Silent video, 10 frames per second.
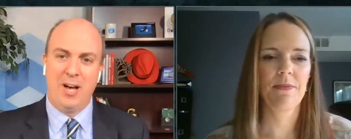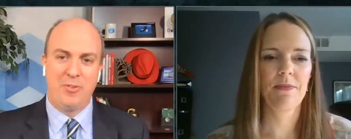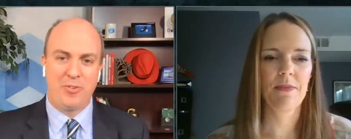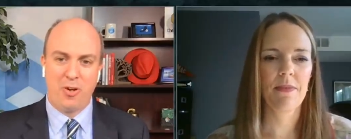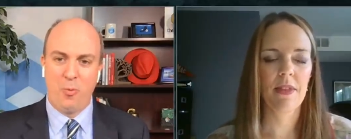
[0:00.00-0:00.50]
Speaker 1: uh,
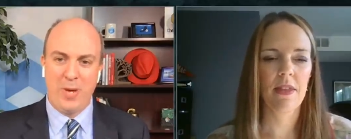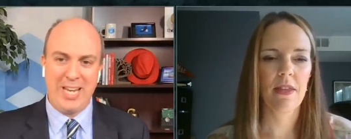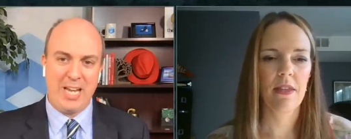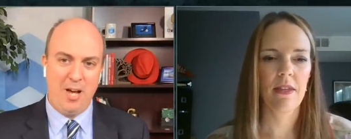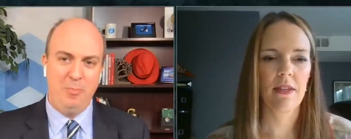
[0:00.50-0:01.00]
so
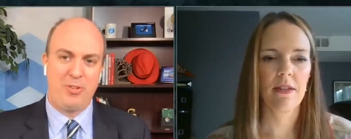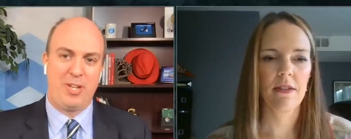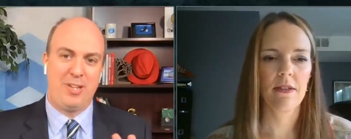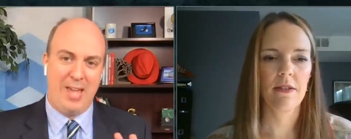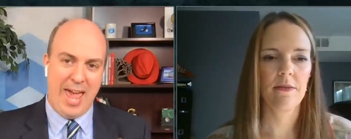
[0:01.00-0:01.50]
when it comes
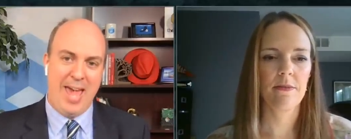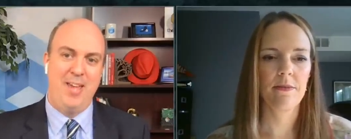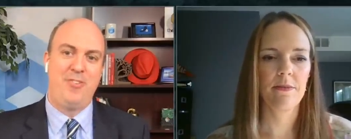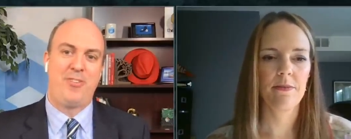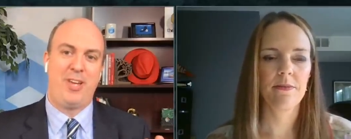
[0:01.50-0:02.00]
to
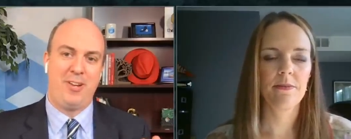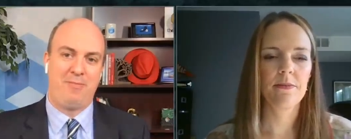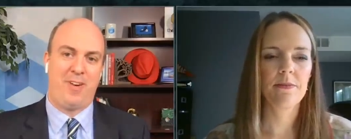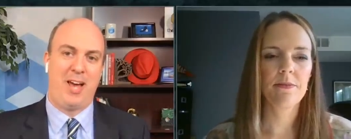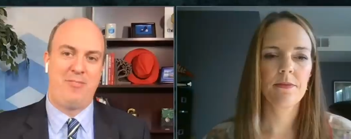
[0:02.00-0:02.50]
edge
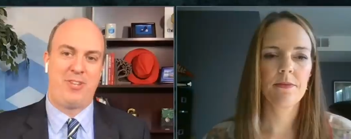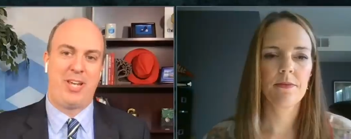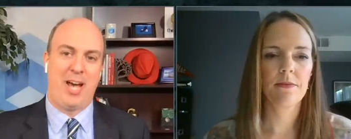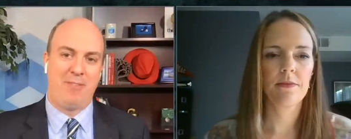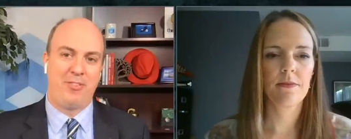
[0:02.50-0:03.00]
and
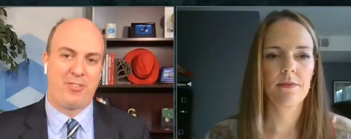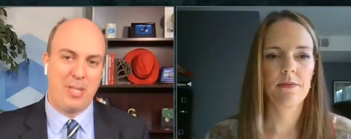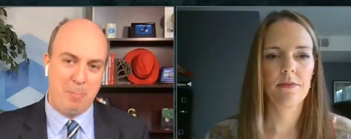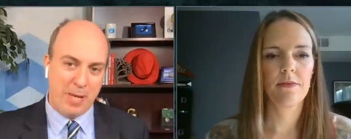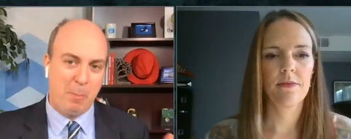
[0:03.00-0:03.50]
5g
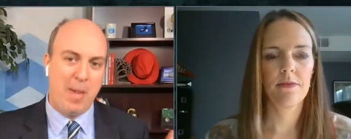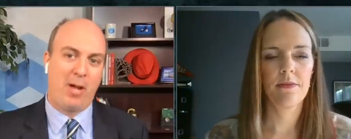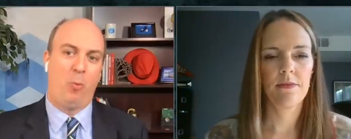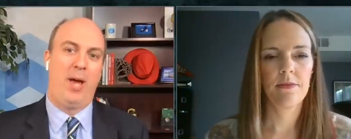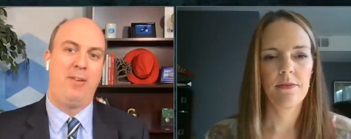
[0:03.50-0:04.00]
obviously big
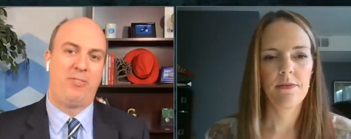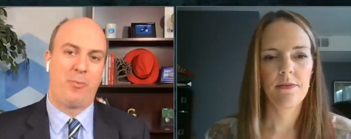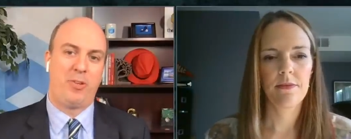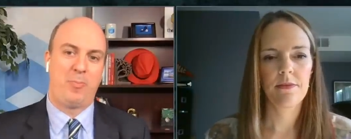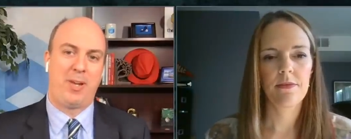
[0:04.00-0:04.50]
mega waves
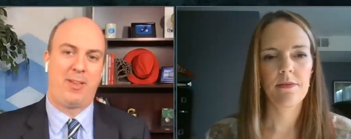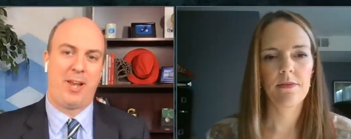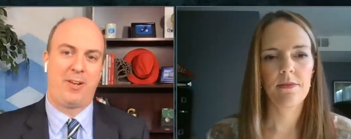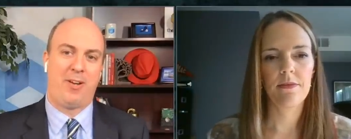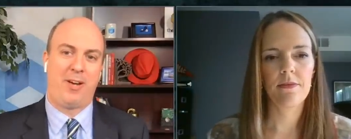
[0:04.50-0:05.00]
that we spend a
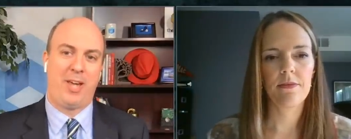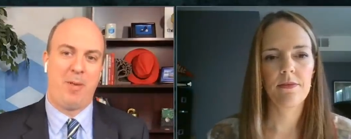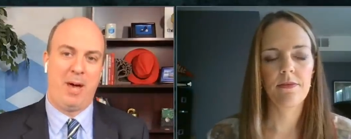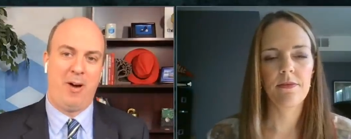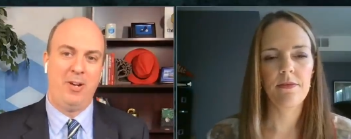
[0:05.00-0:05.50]
lot of
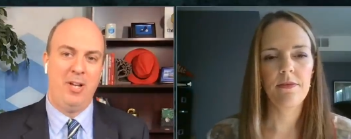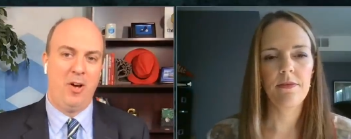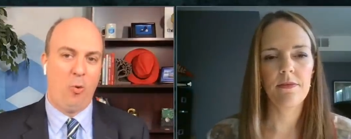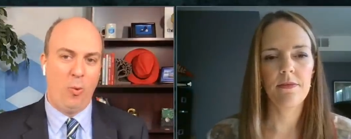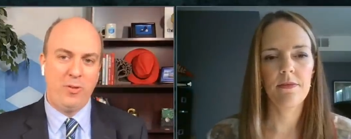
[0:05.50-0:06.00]
talking about
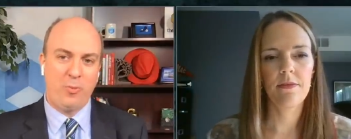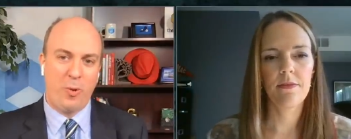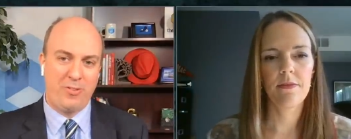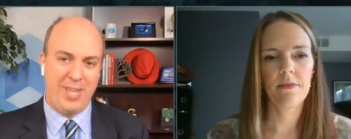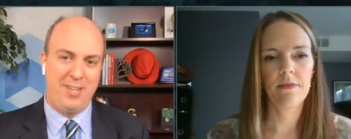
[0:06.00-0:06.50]
what's
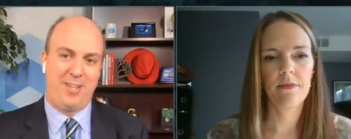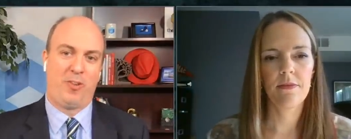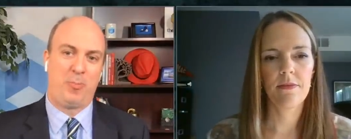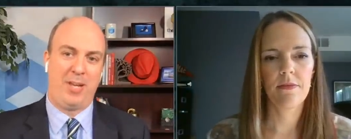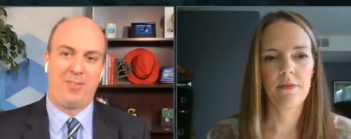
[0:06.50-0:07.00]
what's
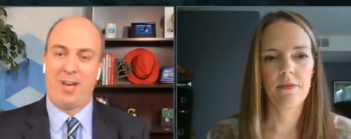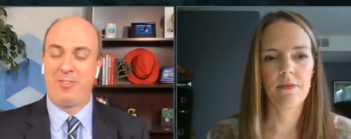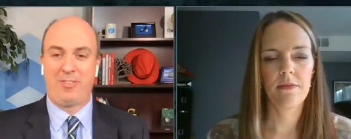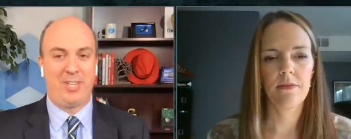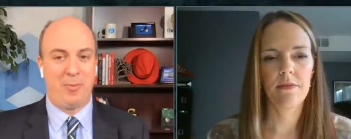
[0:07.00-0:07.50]
intel's piece
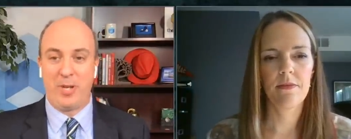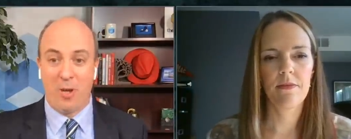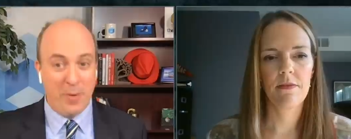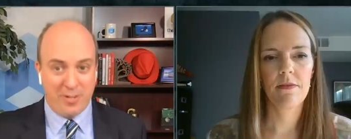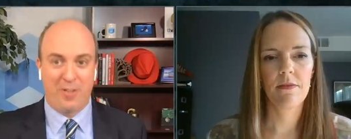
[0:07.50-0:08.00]
obviously we
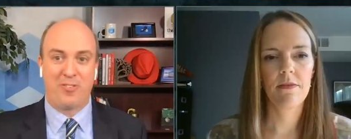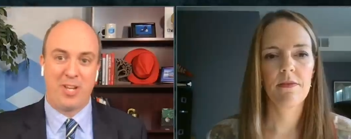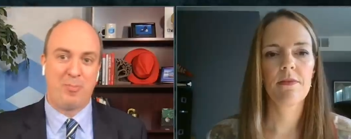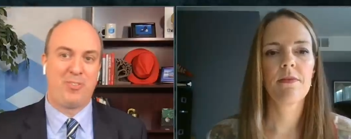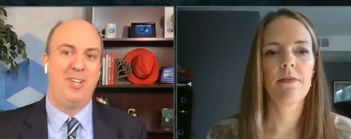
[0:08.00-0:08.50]
know intel
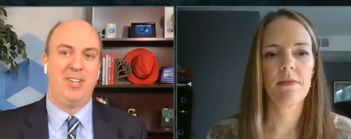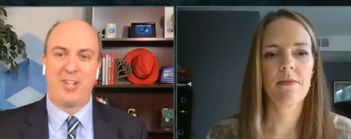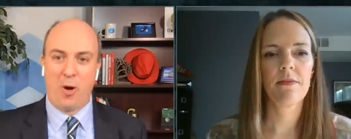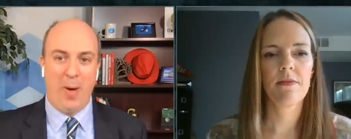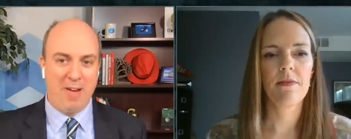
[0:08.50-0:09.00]
chips
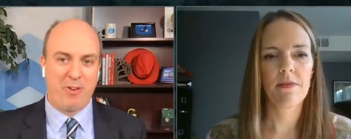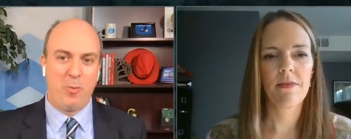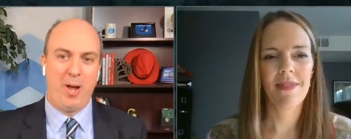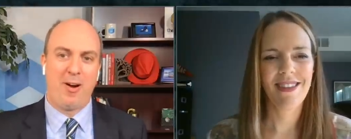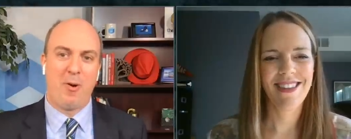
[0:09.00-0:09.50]
go
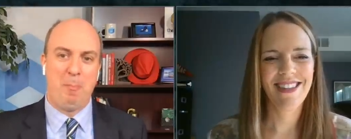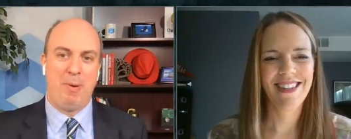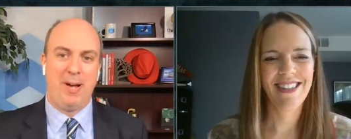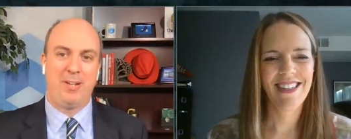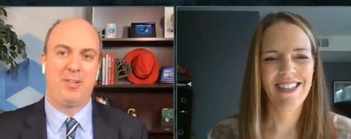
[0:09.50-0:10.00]
everywhere
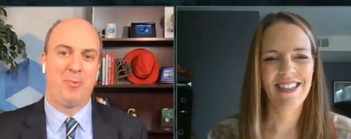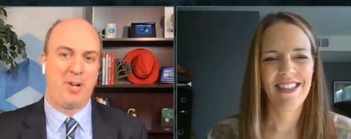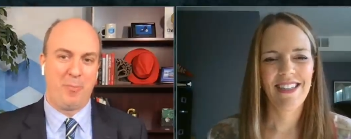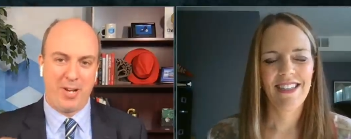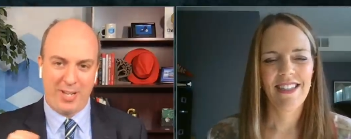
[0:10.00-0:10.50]
but
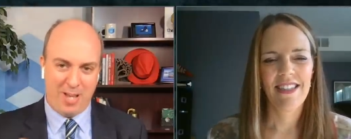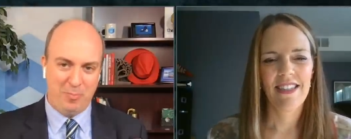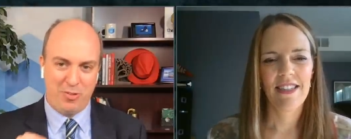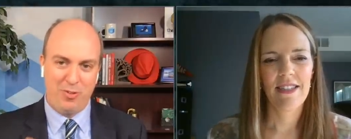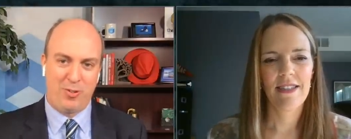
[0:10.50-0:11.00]
when, when it
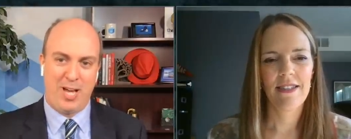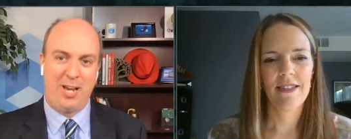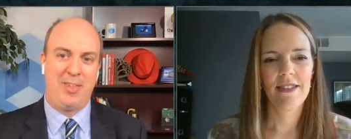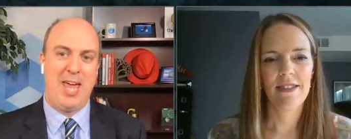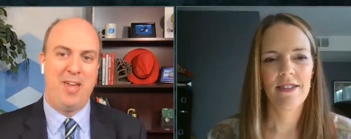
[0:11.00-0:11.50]
comes to
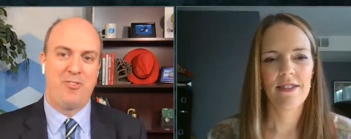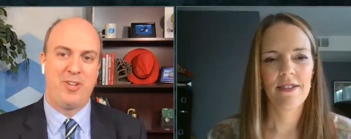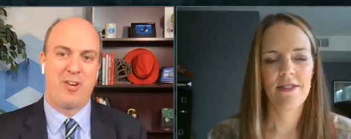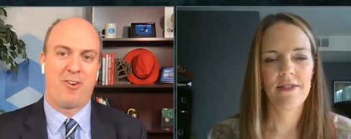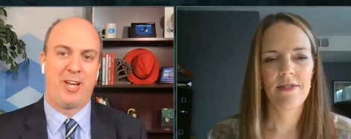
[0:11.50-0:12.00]
kind of the
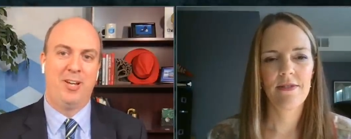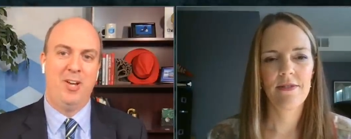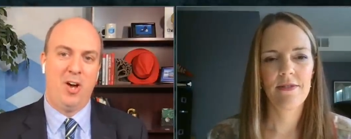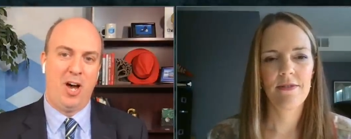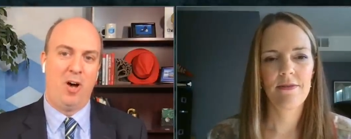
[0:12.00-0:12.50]
engineering
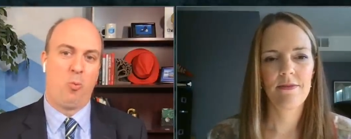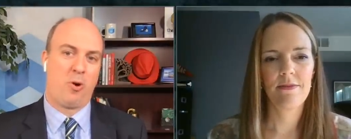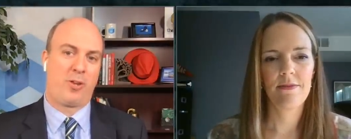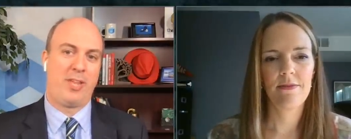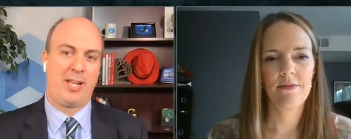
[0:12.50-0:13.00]
uh,
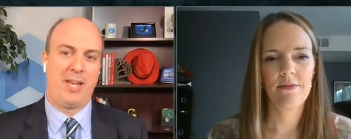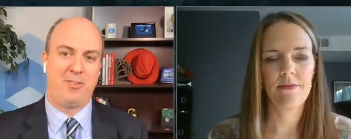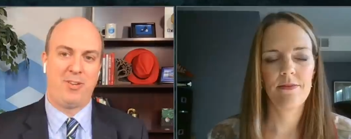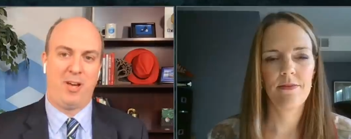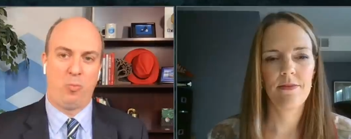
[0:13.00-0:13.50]
work that
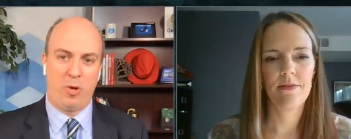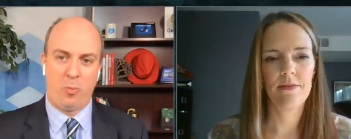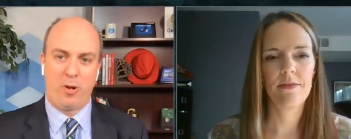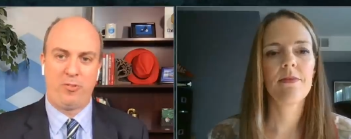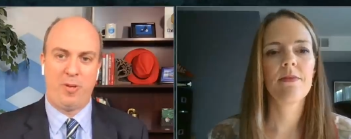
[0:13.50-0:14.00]
gets done
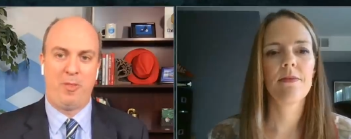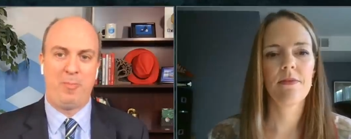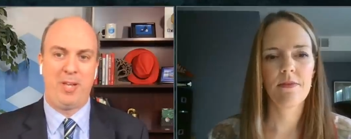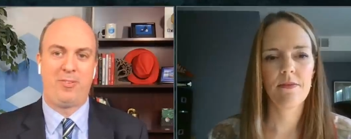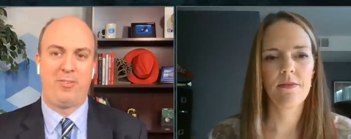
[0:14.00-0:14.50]
what, what are some of
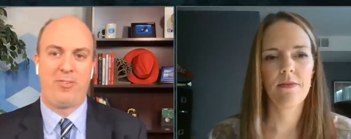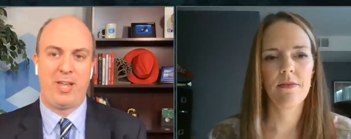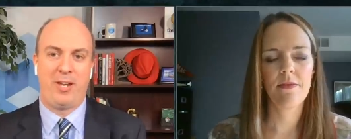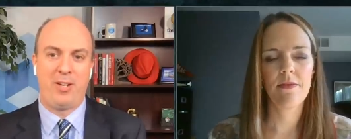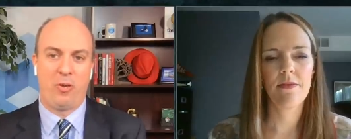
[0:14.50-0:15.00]
the pieces
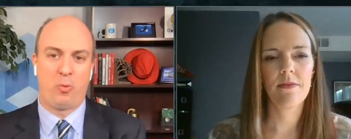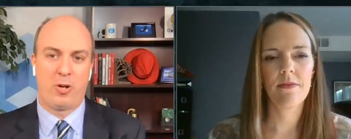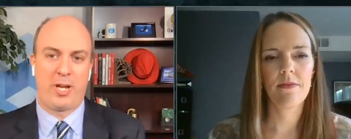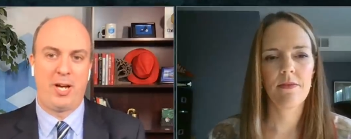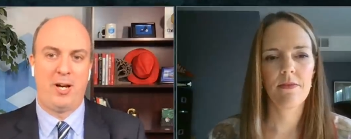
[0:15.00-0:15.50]
that intel's
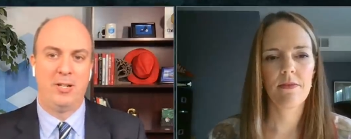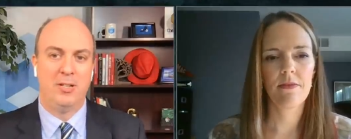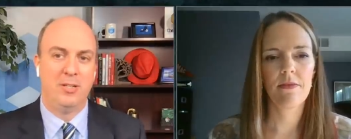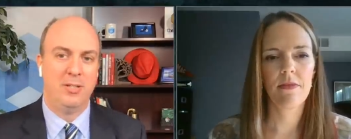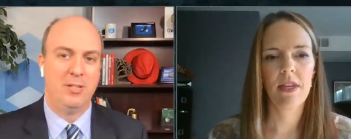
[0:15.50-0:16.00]
working on